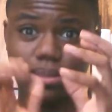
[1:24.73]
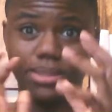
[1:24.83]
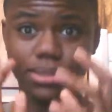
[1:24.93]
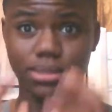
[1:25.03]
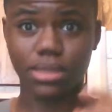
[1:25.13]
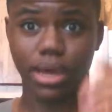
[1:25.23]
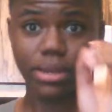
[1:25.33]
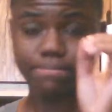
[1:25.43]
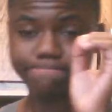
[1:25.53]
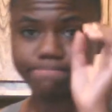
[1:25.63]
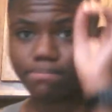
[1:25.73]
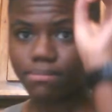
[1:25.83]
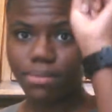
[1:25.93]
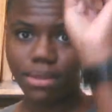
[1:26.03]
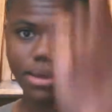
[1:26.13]

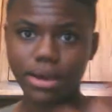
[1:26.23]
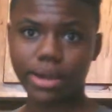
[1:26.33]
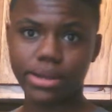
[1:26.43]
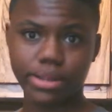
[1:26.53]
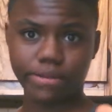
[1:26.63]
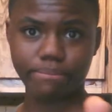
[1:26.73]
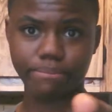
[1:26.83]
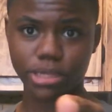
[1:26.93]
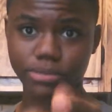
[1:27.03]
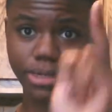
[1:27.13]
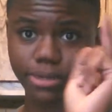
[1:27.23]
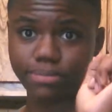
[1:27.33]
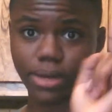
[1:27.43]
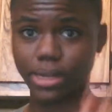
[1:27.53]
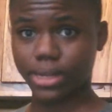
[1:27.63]
I need to get bug spray.
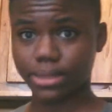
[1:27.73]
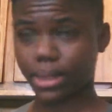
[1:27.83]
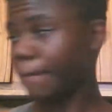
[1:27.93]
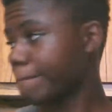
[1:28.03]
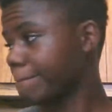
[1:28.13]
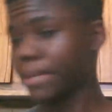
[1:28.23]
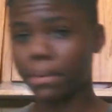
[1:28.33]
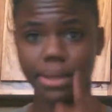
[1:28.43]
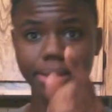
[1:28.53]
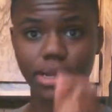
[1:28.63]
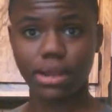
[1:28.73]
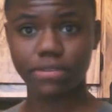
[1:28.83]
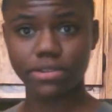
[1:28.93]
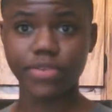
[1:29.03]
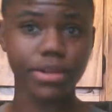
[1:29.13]
I need to get that. I'm going to get that after
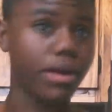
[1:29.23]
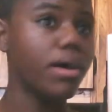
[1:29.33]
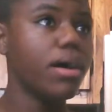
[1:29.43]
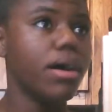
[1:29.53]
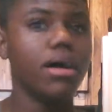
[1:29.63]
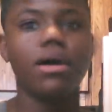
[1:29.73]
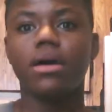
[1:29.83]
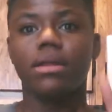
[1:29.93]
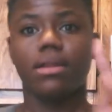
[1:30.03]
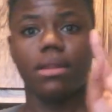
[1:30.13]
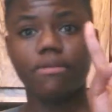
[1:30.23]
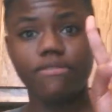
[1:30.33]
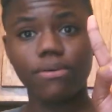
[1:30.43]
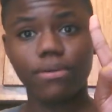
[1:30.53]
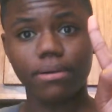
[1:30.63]
this video. Number
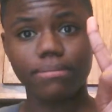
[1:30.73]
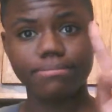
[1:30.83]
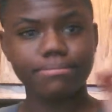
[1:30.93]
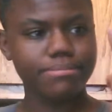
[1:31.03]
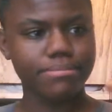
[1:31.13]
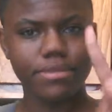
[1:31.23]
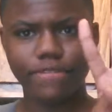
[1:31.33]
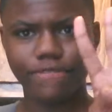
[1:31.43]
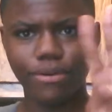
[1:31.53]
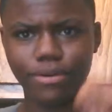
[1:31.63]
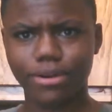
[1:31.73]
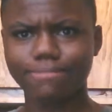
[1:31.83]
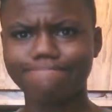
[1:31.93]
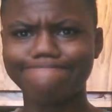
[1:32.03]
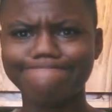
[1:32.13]
four.
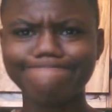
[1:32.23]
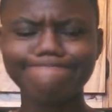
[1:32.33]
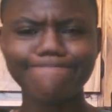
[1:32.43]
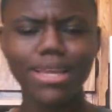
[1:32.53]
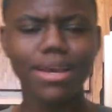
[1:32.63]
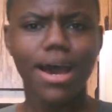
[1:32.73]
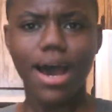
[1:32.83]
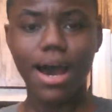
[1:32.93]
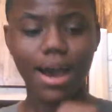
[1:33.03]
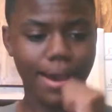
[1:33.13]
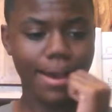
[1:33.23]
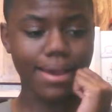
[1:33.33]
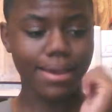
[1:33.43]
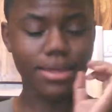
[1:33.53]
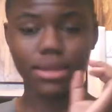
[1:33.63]

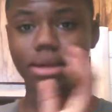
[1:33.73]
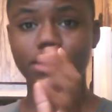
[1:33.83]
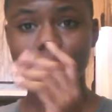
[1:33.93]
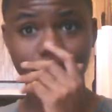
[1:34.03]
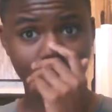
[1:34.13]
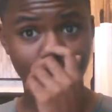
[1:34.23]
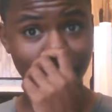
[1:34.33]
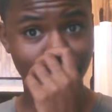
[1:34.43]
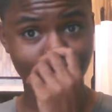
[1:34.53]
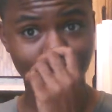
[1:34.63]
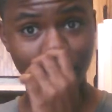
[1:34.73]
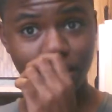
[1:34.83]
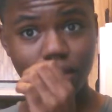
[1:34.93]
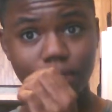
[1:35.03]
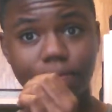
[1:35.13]
I cannot stand being